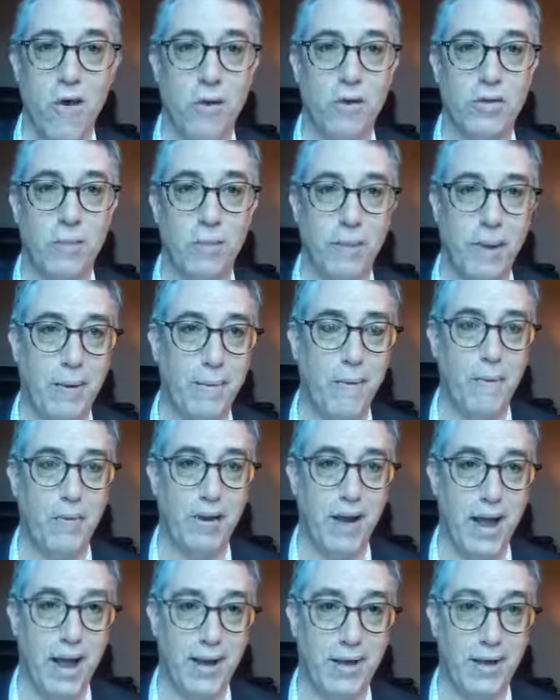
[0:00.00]
are the people
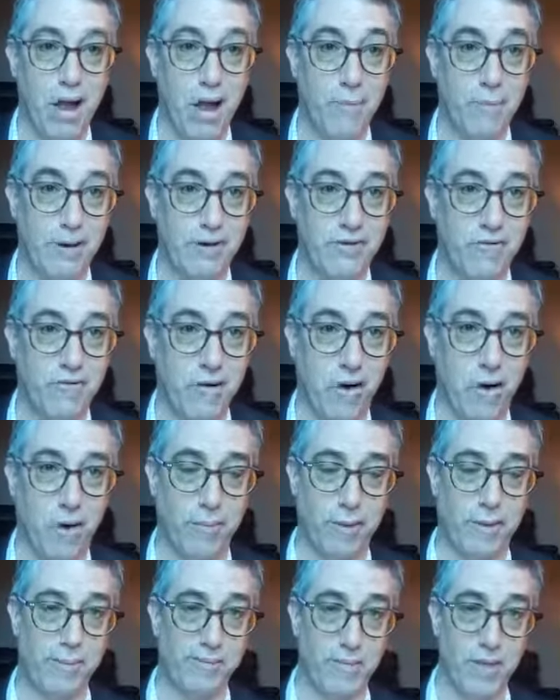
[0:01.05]
in economic
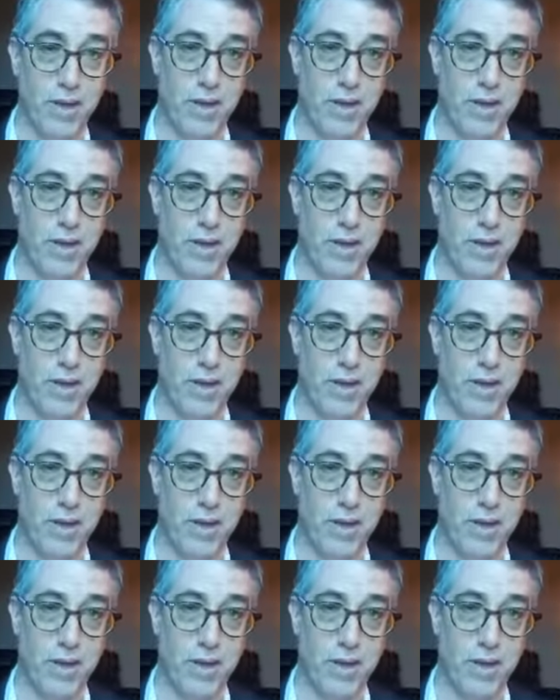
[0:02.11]
development.